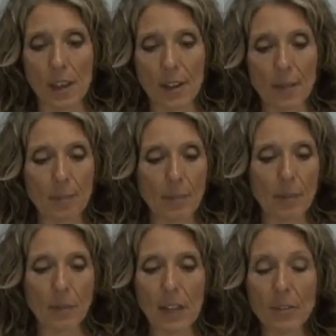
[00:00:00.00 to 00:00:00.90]
Um,
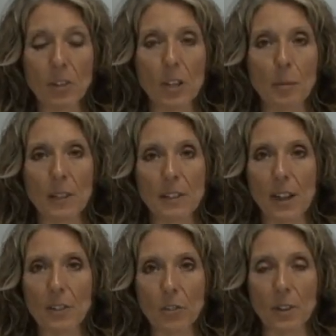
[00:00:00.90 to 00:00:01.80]
we have to talk about
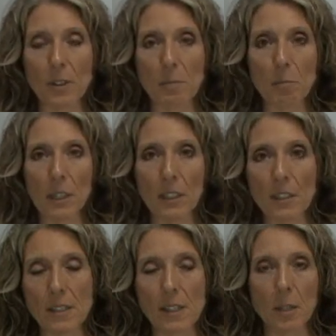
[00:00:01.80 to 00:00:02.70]
statin drugs.
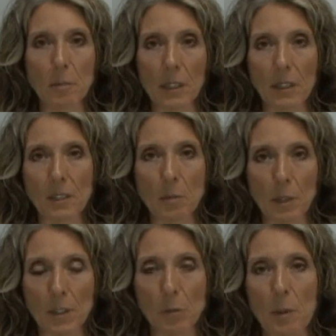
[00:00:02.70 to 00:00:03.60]
Millions and millions and
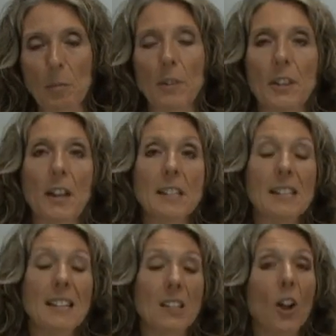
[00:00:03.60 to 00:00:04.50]
millions of people in the United
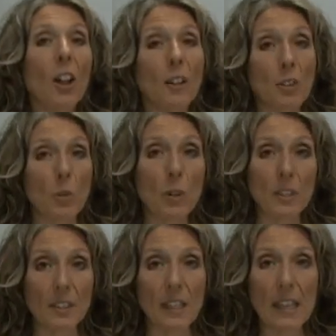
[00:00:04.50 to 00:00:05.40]
States and all over the
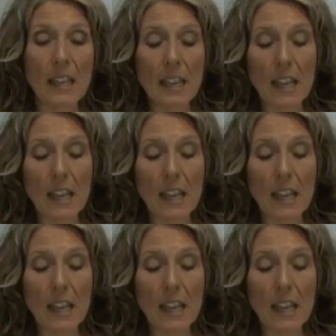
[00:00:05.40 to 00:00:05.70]
world